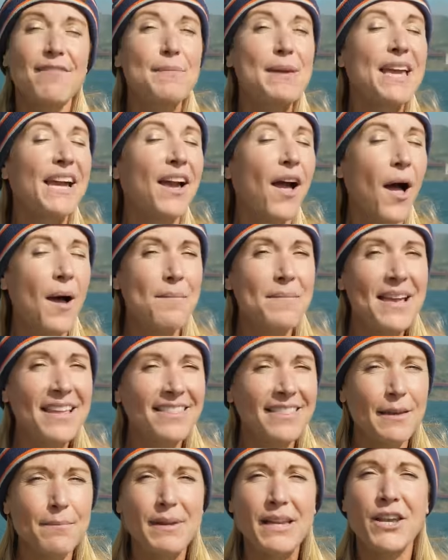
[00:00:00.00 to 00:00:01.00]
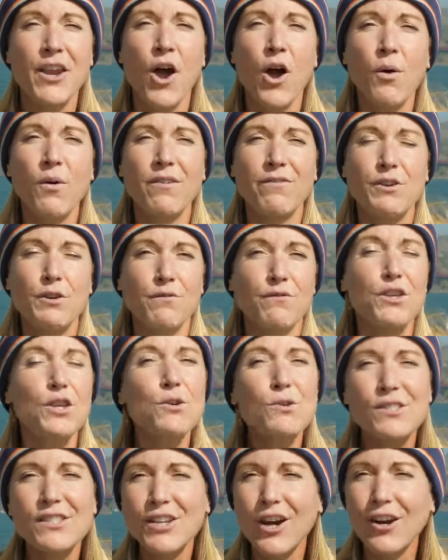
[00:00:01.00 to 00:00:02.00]
Leave me a comment. Let me know if you
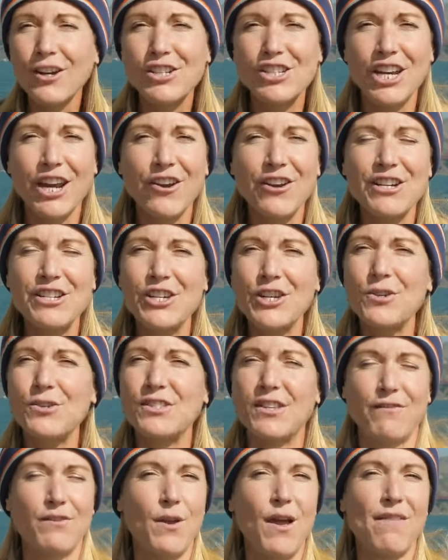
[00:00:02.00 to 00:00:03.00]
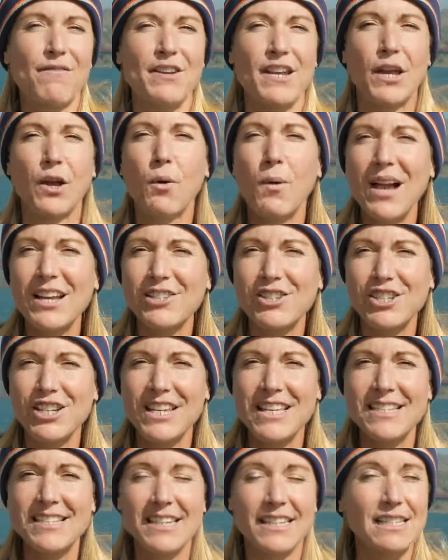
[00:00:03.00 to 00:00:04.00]
use tart cherry juice, if you have any
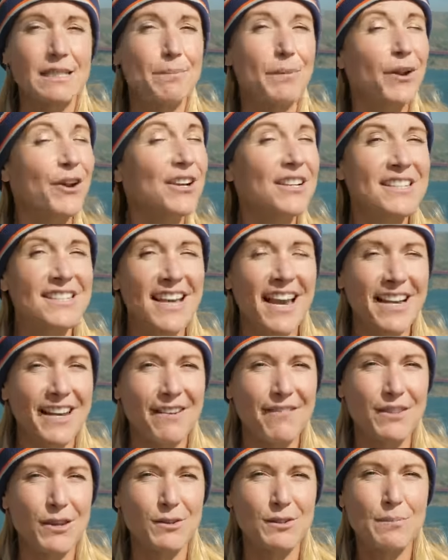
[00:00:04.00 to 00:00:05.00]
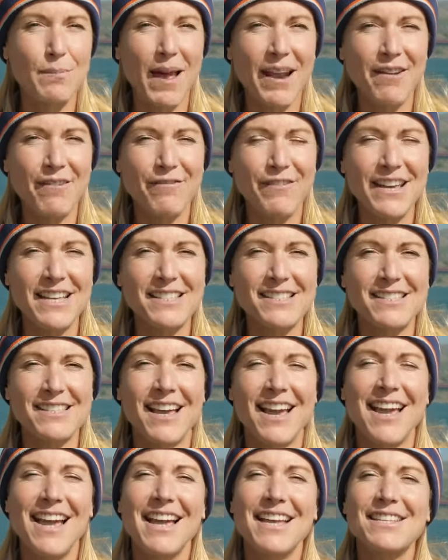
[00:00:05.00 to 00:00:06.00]
questions, experienced any of those benefits.
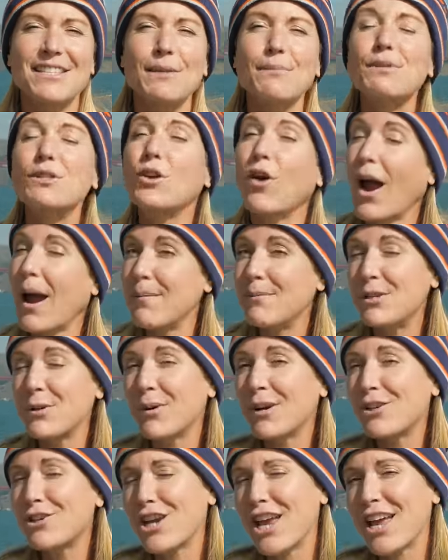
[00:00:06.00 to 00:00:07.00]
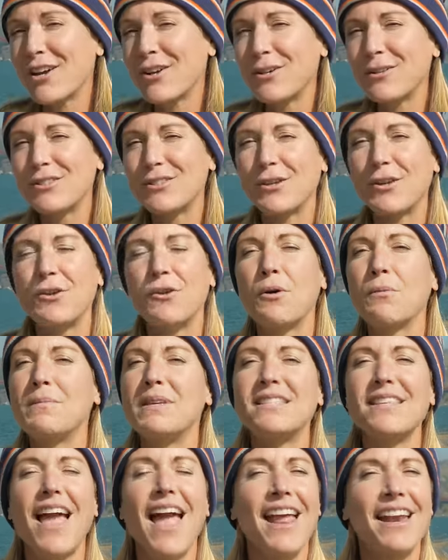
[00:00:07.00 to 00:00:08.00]
Subscribe to our channel so you don't
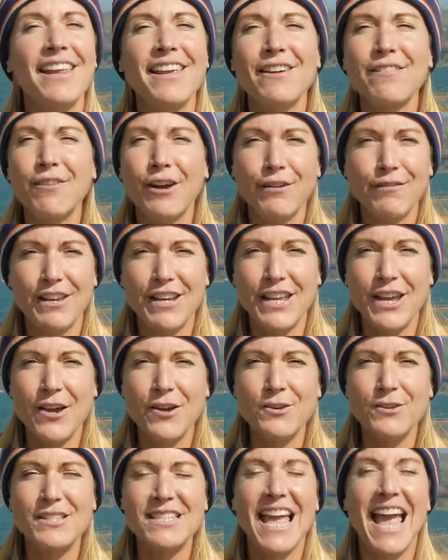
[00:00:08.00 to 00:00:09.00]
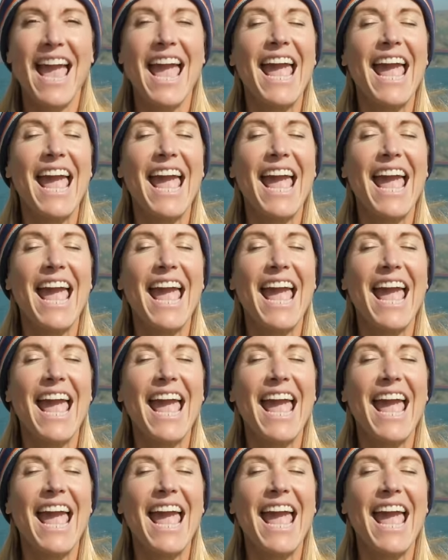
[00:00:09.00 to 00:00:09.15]
miss any of our videos.